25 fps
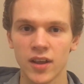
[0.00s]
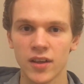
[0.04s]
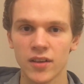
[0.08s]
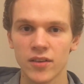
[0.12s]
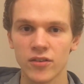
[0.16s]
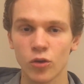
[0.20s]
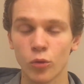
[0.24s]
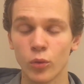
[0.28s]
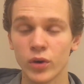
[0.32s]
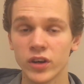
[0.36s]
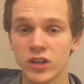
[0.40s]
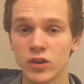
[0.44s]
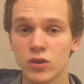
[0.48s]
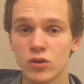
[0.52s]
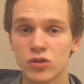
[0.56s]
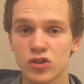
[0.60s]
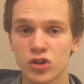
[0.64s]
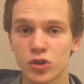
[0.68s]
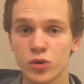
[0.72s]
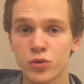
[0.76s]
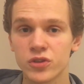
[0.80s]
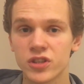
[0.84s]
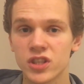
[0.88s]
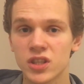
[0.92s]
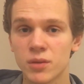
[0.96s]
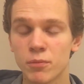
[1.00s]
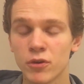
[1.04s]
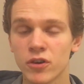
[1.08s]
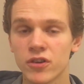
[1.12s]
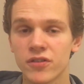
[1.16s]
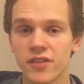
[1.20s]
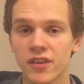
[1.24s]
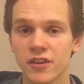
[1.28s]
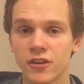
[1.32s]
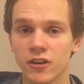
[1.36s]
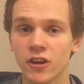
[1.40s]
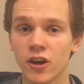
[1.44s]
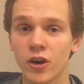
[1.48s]
So when you choose the books
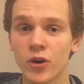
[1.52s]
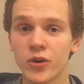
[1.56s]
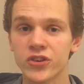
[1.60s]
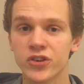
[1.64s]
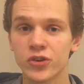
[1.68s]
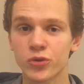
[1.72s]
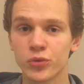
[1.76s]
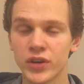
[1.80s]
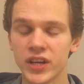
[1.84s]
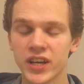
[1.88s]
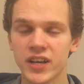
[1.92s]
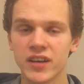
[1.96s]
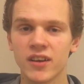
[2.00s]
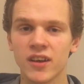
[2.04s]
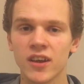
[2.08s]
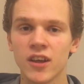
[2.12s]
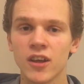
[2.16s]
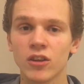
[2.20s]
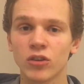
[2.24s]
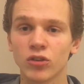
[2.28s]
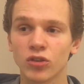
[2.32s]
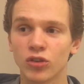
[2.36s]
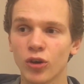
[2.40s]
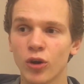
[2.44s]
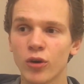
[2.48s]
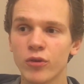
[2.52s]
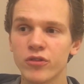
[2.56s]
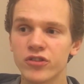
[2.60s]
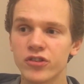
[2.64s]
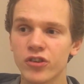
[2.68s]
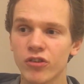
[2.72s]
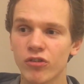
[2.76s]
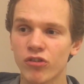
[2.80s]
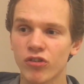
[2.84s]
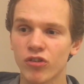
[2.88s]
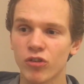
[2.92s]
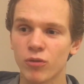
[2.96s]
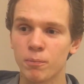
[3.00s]
that you're going to read, don't
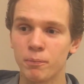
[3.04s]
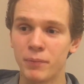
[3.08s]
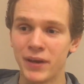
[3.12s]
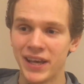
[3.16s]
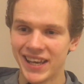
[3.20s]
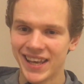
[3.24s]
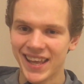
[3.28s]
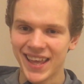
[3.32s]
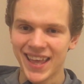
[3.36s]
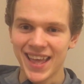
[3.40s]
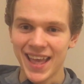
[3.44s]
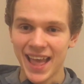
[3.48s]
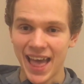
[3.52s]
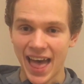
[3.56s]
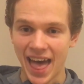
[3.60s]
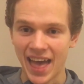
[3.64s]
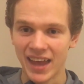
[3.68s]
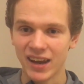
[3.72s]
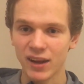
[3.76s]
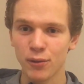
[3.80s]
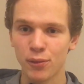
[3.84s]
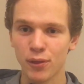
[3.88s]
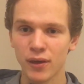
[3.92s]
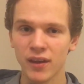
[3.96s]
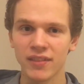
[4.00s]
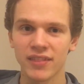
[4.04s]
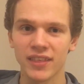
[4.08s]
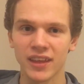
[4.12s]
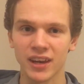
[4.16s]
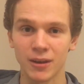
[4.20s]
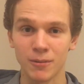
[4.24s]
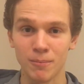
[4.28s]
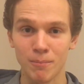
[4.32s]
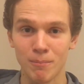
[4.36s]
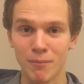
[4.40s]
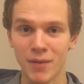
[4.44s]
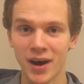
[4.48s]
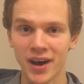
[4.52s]
just pick anything
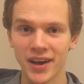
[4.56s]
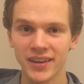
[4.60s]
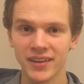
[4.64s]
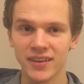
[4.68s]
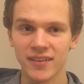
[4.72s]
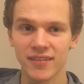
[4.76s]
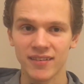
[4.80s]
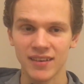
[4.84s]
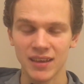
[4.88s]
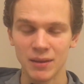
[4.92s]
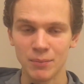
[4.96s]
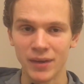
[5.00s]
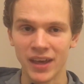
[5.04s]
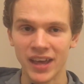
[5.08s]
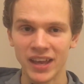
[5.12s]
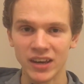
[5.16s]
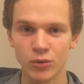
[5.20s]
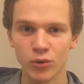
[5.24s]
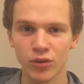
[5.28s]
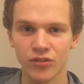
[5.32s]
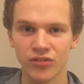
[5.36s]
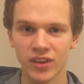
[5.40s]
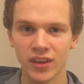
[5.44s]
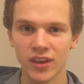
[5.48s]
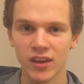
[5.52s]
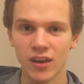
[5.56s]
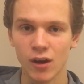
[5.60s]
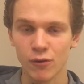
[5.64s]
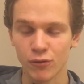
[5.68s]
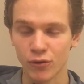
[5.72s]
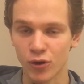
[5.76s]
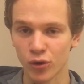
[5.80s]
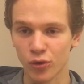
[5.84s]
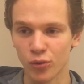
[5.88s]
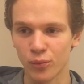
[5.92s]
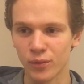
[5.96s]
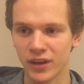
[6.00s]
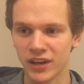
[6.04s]
that might seem interesting. Of
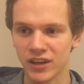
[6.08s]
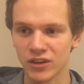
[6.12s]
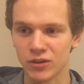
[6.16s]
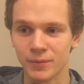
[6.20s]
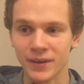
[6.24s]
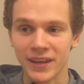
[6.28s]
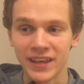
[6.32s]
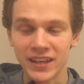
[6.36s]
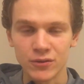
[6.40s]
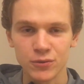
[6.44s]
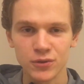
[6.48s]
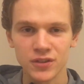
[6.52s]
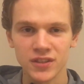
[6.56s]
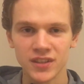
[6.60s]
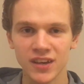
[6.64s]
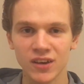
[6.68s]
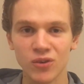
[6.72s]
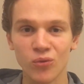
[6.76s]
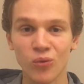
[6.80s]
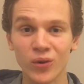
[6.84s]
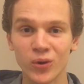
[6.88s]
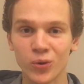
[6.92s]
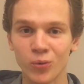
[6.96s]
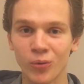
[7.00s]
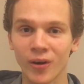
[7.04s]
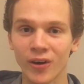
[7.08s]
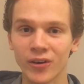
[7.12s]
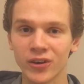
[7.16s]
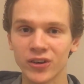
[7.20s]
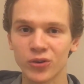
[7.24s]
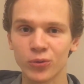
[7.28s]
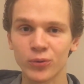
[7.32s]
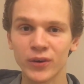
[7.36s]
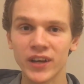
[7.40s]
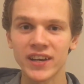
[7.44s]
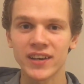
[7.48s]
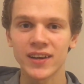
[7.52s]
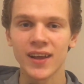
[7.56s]
course, we need to be interested in what we're going to
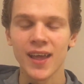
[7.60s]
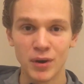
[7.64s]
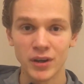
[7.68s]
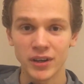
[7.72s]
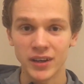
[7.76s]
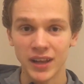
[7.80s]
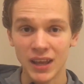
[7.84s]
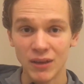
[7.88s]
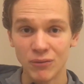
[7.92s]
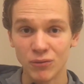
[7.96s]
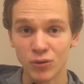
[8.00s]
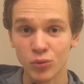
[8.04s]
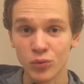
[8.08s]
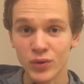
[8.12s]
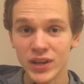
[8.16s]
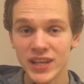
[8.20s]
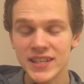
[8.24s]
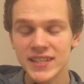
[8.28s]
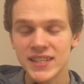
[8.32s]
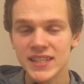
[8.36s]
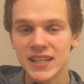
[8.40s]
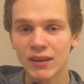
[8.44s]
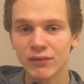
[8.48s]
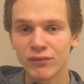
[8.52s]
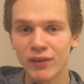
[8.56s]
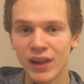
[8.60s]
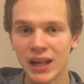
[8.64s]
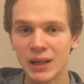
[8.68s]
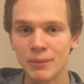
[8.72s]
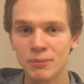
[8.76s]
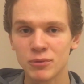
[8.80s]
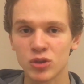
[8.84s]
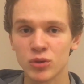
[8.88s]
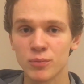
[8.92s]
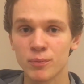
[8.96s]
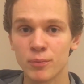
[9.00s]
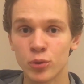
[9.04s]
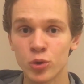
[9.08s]
read. But if you read
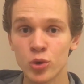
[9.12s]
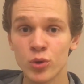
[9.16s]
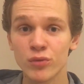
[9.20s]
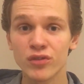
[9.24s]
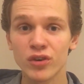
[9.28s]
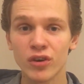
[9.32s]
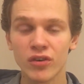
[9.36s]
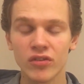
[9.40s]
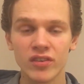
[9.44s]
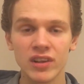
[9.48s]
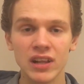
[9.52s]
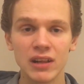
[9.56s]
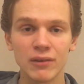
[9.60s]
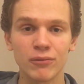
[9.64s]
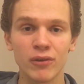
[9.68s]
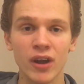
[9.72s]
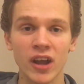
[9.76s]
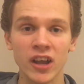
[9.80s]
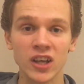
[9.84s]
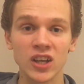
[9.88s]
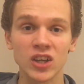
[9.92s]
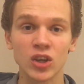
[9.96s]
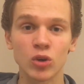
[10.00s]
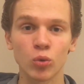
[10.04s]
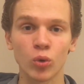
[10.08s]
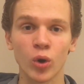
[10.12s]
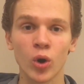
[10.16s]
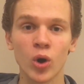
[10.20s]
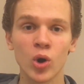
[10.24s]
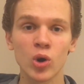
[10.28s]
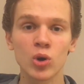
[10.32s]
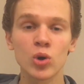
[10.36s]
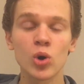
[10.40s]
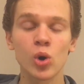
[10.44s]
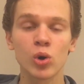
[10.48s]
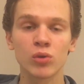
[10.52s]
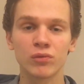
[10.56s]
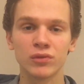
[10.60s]
self-help to improve yourself and
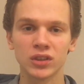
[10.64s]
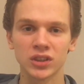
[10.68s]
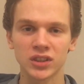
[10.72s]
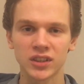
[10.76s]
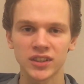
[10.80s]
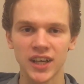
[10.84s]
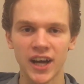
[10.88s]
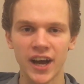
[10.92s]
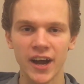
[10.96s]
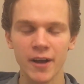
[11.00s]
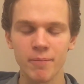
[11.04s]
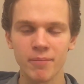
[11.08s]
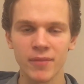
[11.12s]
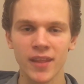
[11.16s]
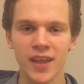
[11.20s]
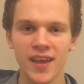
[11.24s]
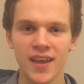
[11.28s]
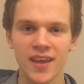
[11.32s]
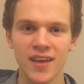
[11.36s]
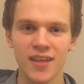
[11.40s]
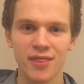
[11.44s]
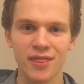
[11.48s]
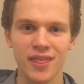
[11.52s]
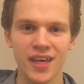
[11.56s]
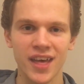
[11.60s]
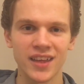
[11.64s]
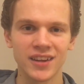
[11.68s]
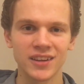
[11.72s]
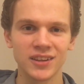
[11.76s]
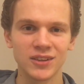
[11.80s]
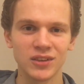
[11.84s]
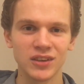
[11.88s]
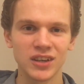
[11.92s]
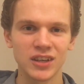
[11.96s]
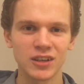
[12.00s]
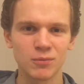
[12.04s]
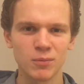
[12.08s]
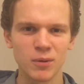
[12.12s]
grow over time, then
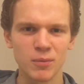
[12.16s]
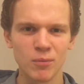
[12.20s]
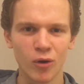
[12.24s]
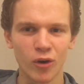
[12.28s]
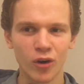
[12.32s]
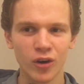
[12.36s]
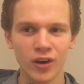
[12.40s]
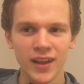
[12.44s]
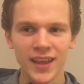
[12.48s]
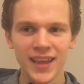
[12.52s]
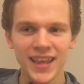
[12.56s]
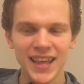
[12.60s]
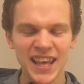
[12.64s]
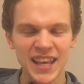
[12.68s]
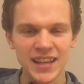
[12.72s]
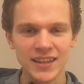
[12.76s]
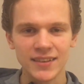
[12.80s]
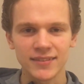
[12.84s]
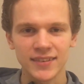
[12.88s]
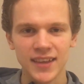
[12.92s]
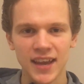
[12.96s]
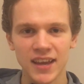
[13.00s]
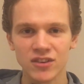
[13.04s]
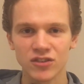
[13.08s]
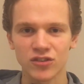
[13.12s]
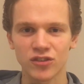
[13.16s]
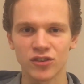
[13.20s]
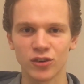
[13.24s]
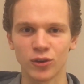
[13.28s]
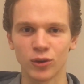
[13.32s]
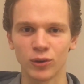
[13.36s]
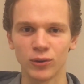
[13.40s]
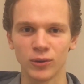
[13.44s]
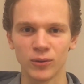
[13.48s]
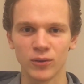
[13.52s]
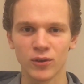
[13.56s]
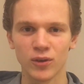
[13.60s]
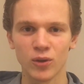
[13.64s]
you need to be more
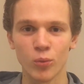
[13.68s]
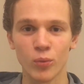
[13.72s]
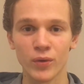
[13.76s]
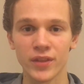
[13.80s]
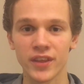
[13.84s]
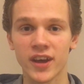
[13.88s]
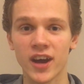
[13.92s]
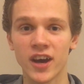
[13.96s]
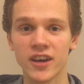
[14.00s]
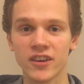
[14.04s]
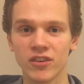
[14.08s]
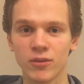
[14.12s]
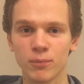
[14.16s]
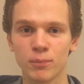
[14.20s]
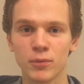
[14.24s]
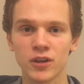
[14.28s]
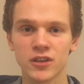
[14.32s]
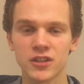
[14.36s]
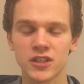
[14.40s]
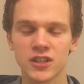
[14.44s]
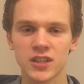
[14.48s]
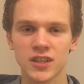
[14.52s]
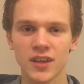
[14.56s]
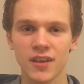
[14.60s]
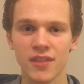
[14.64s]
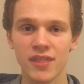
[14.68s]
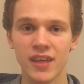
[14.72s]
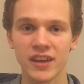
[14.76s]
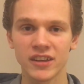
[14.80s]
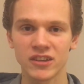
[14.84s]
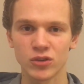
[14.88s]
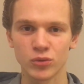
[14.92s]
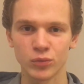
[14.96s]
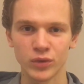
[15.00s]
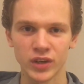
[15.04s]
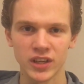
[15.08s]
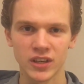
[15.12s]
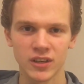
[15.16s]
intentional with the kind of books that
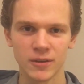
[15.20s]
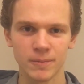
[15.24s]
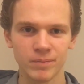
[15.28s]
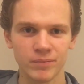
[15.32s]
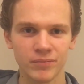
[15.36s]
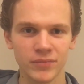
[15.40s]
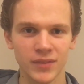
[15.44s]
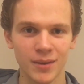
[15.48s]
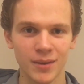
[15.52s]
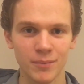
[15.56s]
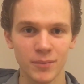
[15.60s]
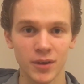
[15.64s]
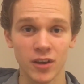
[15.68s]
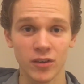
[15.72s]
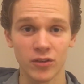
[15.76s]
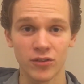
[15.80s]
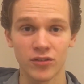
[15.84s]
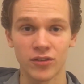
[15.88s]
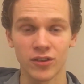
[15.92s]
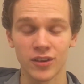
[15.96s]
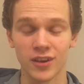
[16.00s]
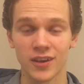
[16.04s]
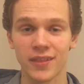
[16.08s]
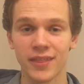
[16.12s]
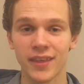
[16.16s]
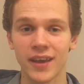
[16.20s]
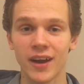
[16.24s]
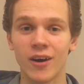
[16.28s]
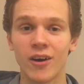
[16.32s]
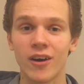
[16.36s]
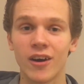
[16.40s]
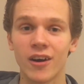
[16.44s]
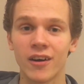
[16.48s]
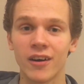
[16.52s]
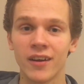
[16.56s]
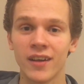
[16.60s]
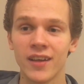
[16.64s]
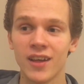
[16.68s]
you read. Because there
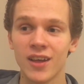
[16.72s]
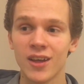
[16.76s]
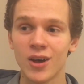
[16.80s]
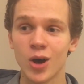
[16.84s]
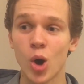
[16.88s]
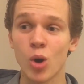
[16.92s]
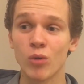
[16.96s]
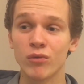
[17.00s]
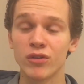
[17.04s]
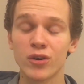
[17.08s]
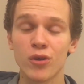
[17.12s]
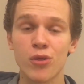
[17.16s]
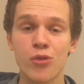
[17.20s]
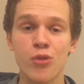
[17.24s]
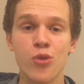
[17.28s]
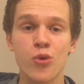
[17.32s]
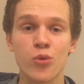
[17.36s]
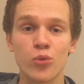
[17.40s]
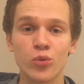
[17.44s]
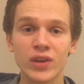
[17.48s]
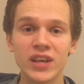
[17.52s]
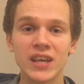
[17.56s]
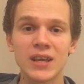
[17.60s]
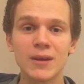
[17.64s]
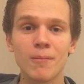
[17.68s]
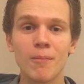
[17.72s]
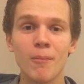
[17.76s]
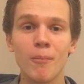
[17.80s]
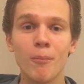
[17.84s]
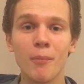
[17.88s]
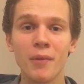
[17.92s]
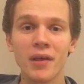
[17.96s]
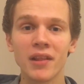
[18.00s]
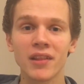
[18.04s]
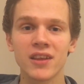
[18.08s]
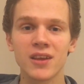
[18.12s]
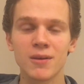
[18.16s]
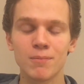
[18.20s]
are over 3
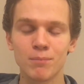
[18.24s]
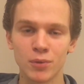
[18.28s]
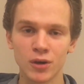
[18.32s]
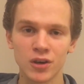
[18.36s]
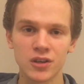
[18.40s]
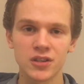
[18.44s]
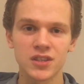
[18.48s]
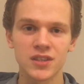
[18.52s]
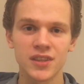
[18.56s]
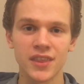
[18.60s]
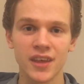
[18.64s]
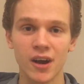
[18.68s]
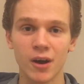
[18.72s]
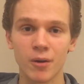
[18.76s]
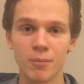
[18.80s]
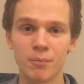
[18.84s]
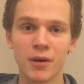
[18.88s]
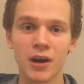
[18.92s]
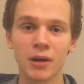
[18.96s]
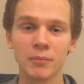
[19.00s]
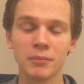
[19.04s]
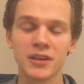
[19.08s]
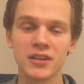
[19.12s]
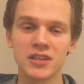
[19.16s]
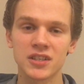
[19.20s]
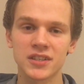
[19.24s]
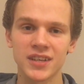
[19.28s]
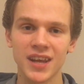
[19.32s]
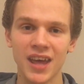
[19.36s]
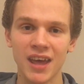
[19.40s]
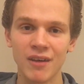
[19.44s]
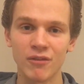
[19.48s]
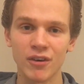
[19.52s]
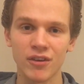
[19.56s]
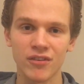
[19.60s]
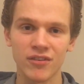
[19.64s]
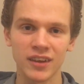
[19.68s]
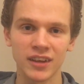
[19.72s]
million books that are published
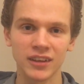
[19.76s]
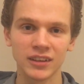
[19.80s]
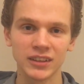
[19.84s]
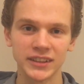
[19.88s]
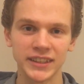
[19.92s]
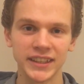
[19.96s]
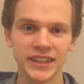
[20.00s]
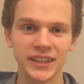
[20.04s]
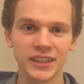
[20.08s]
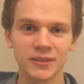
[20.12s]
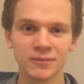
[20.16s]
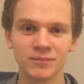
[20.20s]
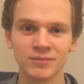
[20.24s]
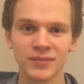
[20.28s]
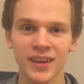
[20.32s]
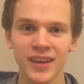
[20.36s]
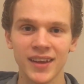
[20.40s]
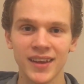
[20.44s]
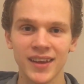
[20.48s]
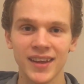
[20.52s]
every single year.